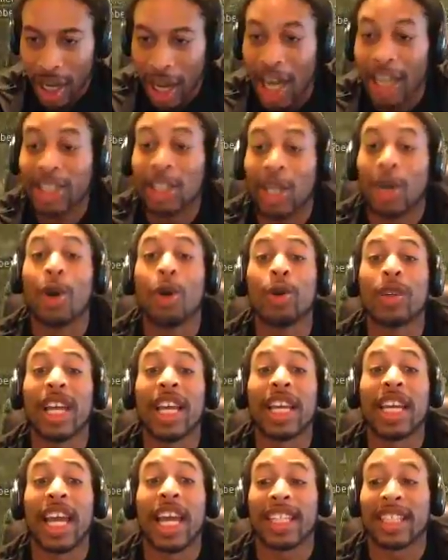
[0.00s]
Hunter
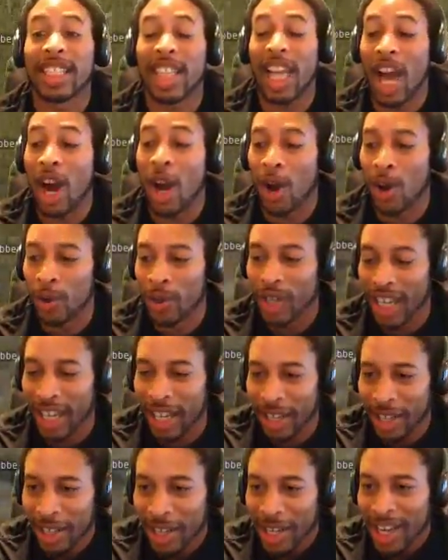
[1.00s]
Houdini is gone,
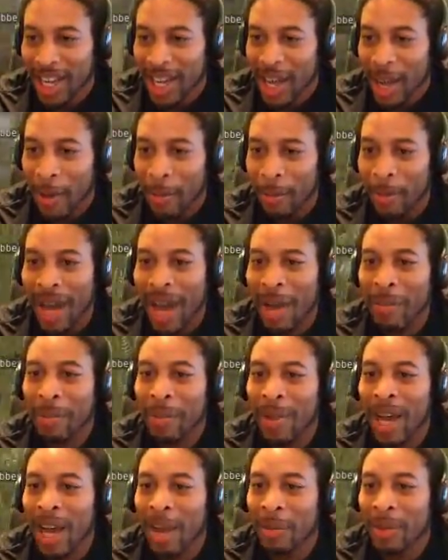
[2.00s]
nigga. My
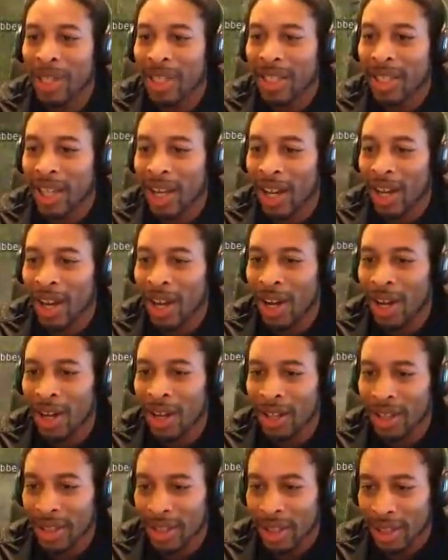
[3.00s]
mama. Oh, he gone. took the
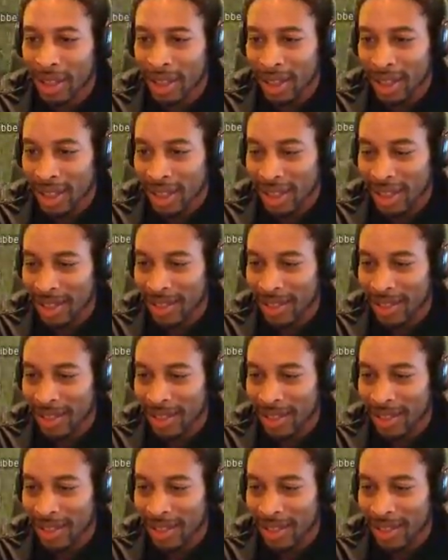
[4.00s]
buggy.